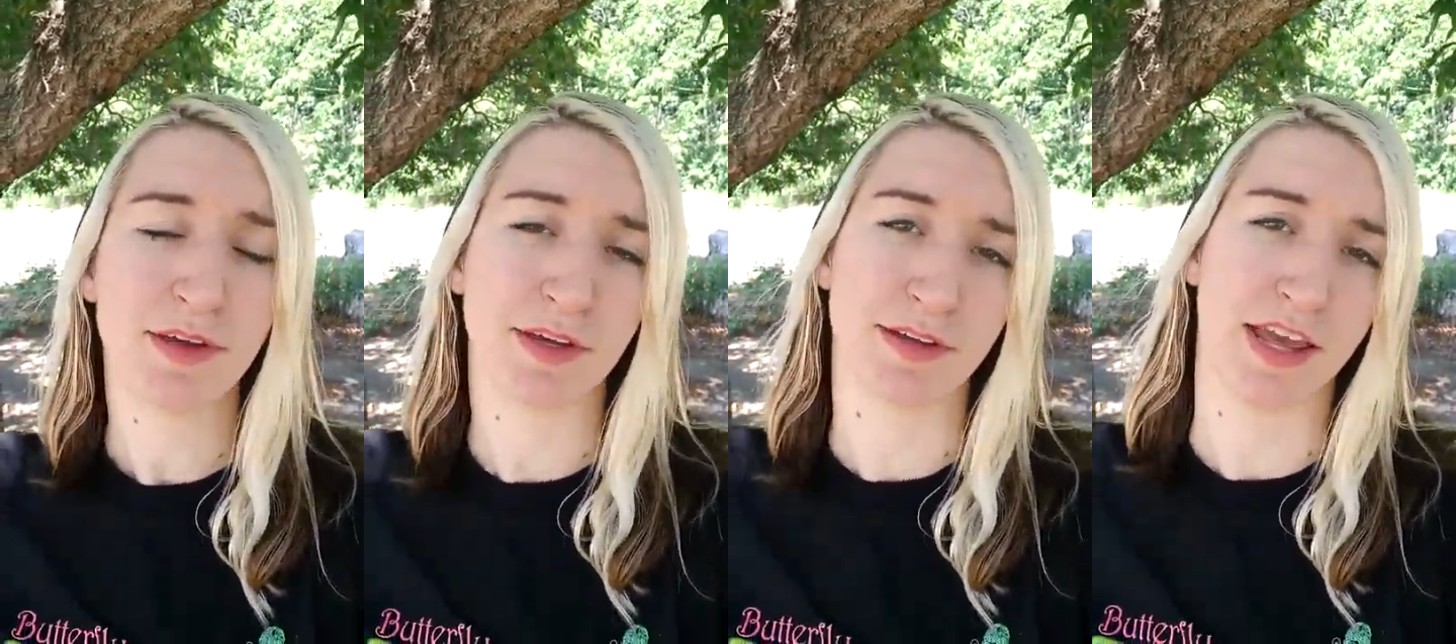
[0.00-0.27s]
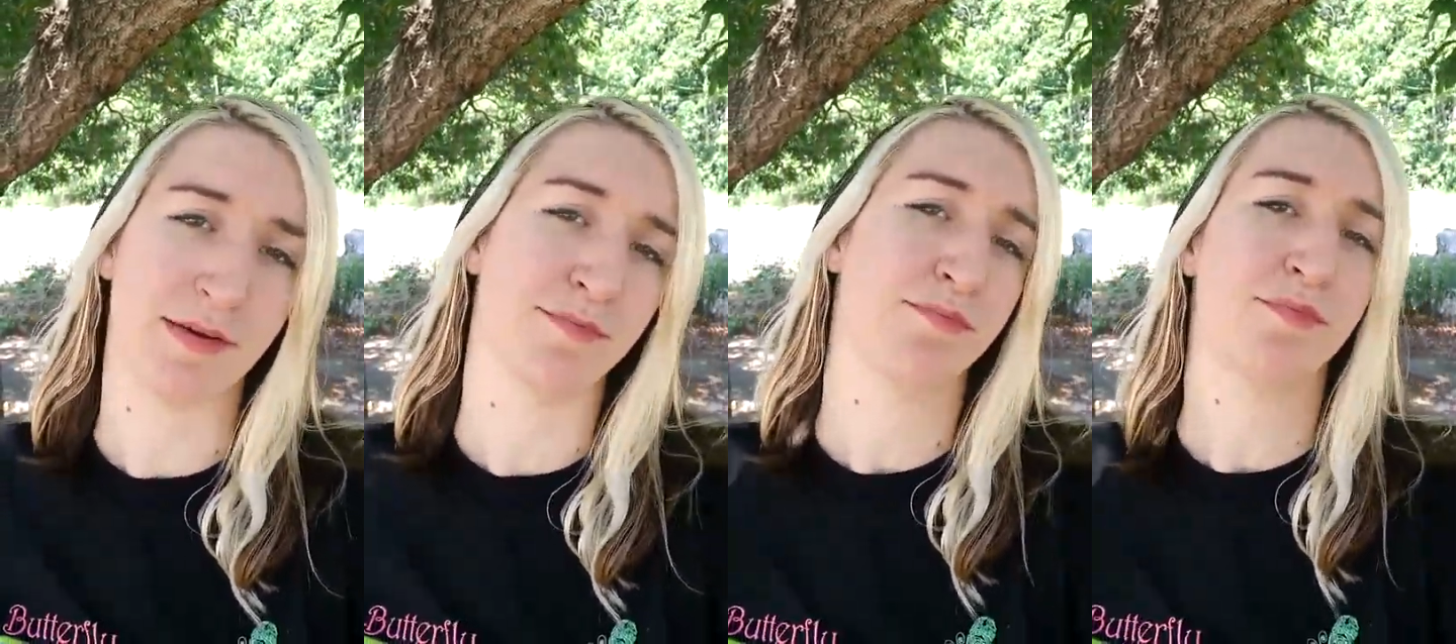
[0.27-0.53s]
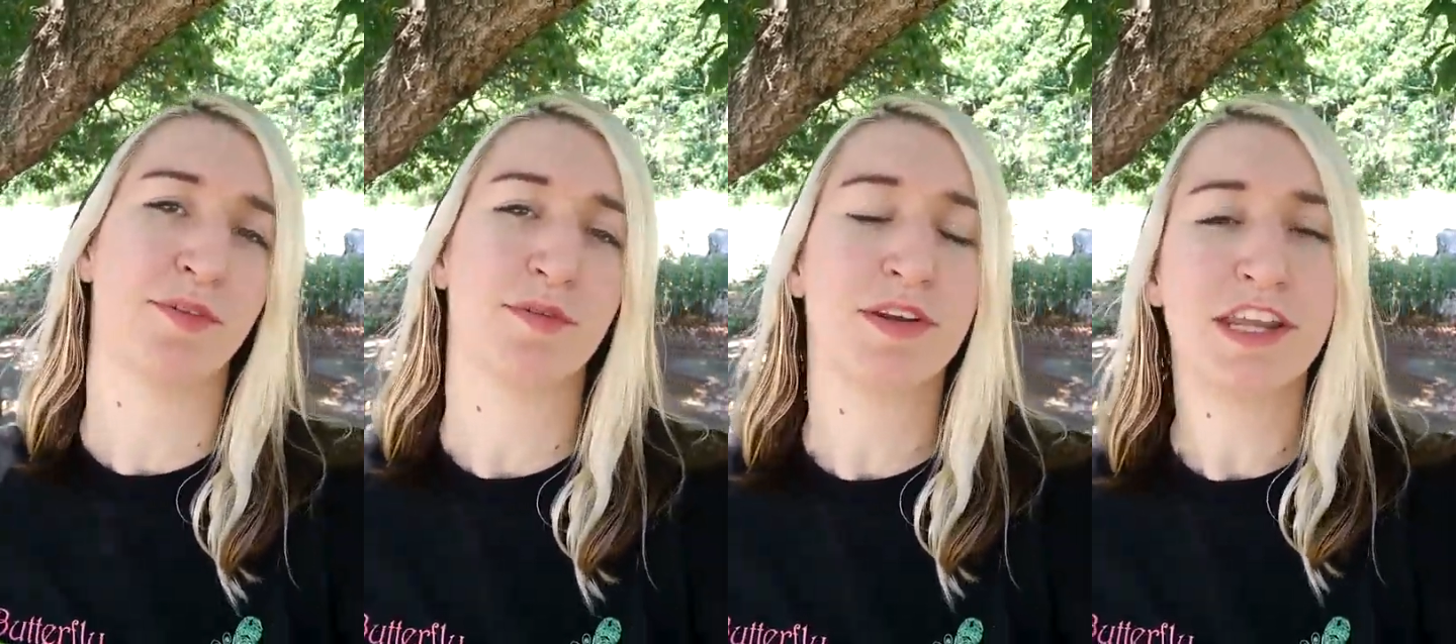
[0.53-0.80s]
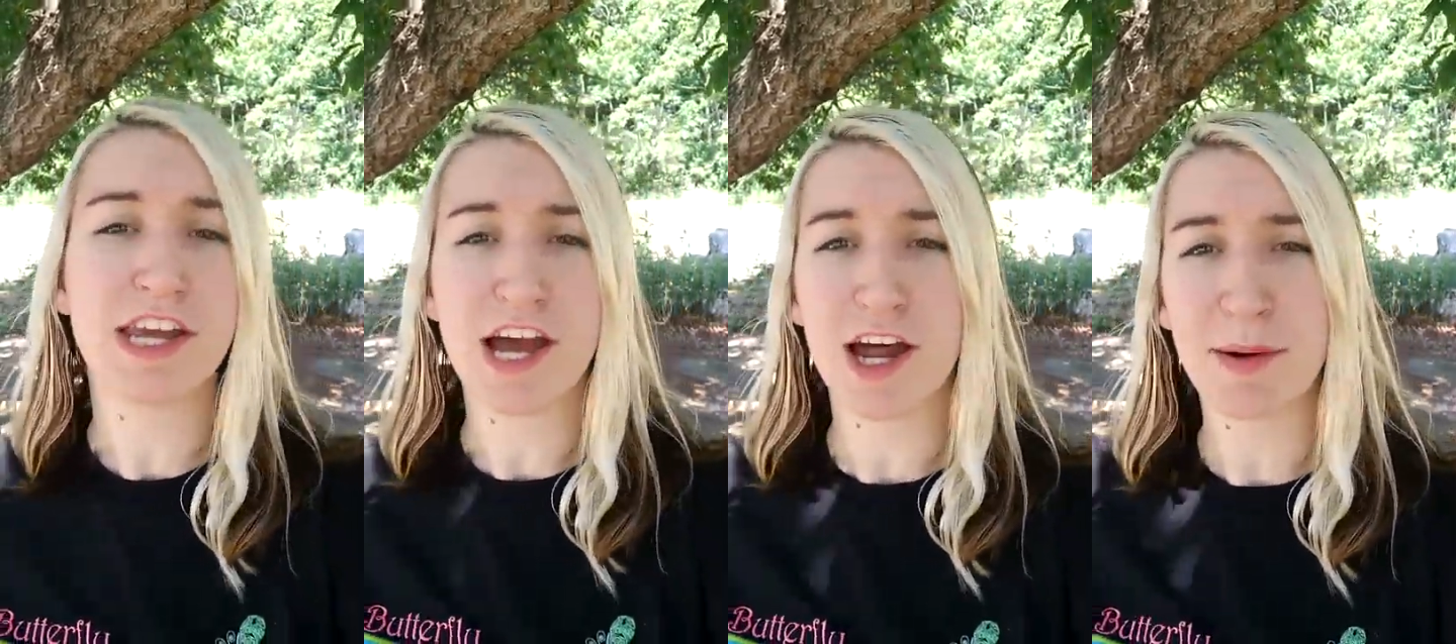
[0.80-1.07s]
You can have
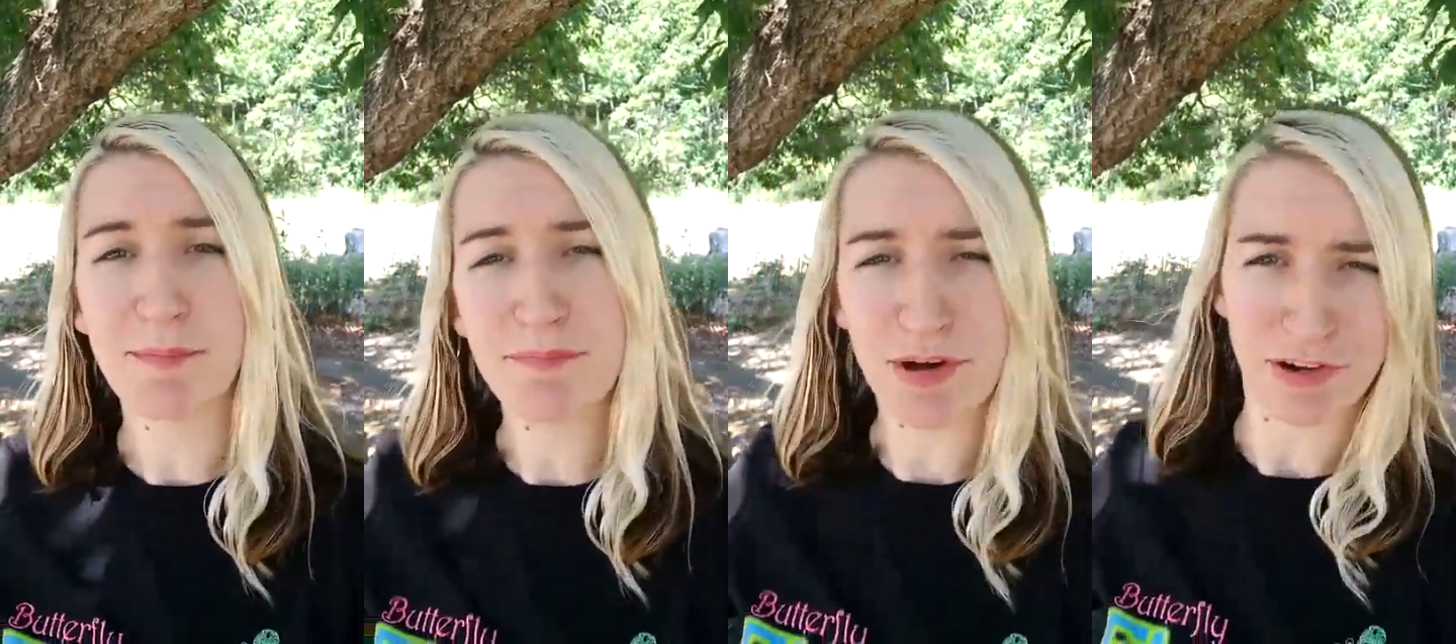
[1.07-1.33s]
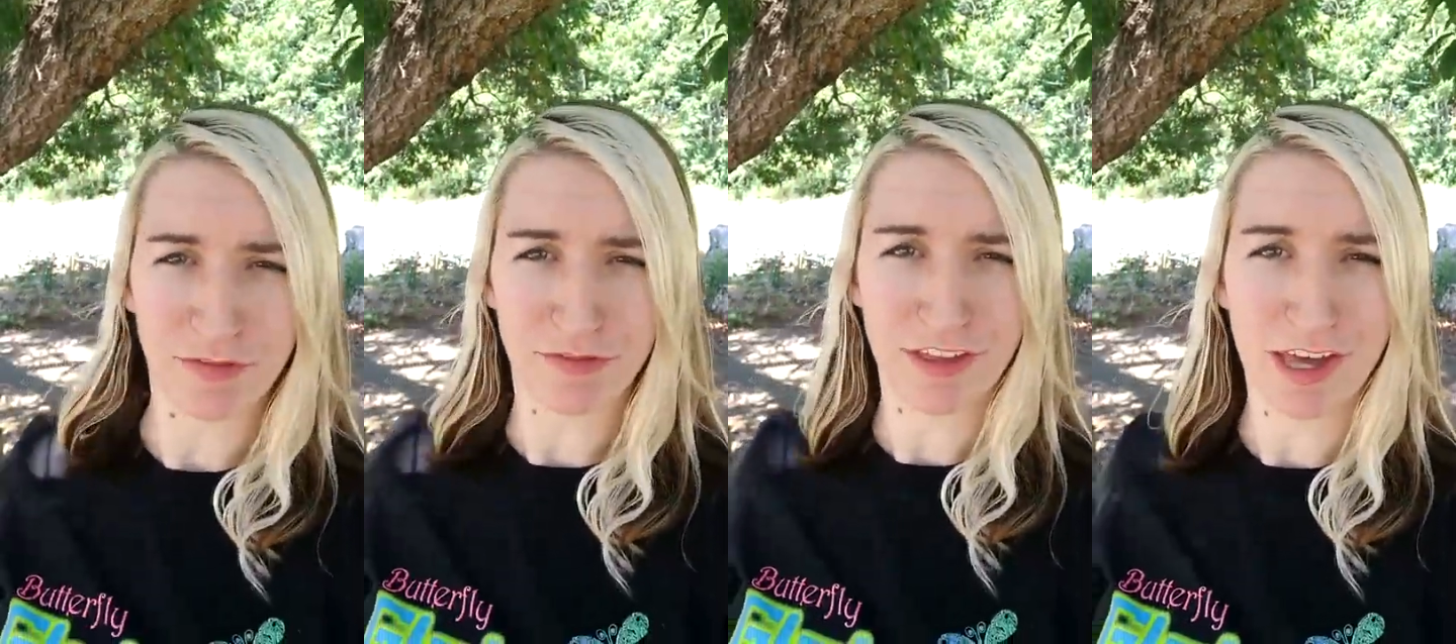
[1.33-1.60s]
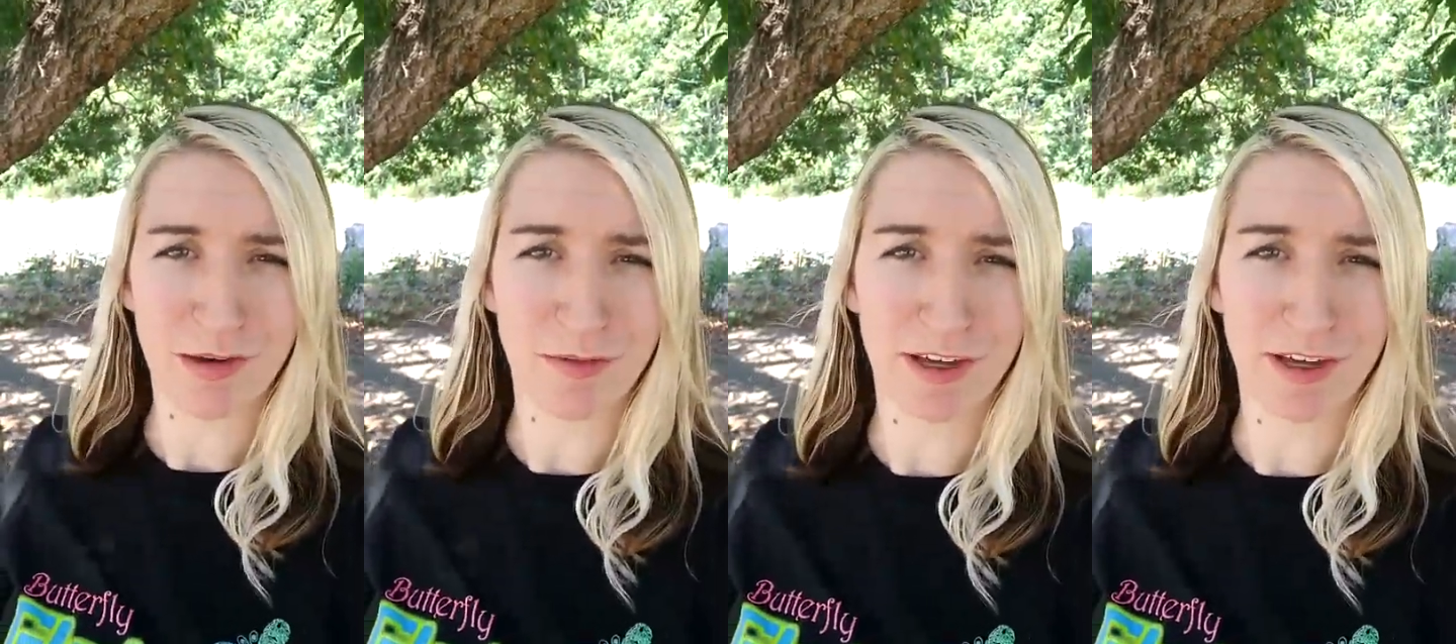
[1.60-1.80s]
neon butterfly